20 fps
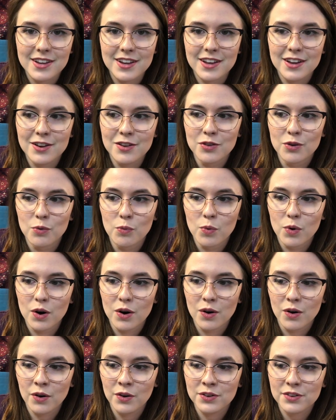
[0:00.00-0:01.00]
in the
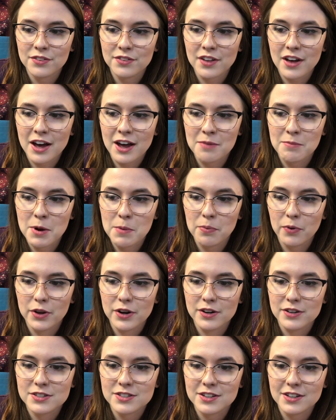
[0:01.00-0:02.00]
world that my
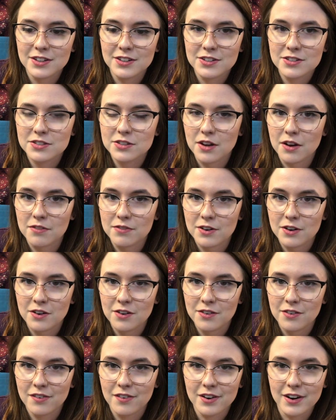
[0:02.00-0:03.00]
players can
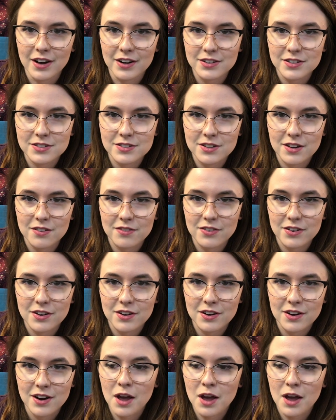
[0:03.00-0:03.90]
discover or not discover.